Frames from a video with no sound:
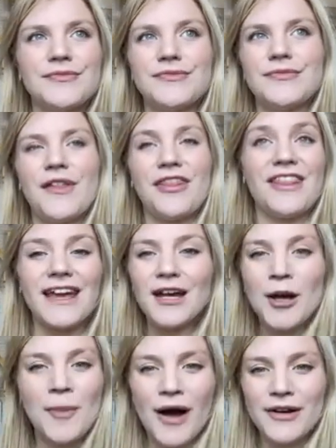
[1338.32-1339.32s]
think
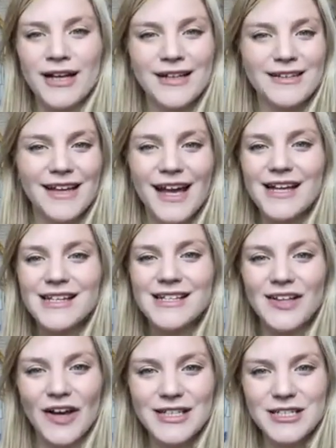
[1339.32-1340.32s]
about it, get
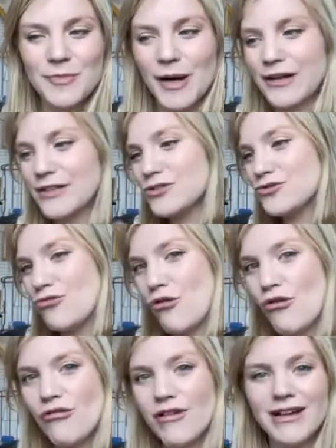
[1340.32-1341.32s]
excited about it,
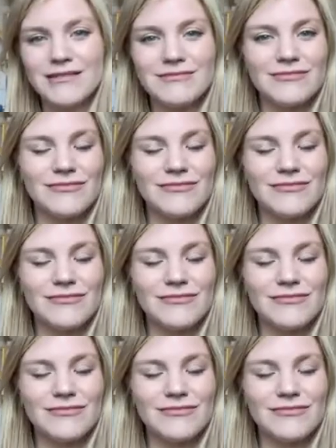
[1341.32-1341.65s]
draw it,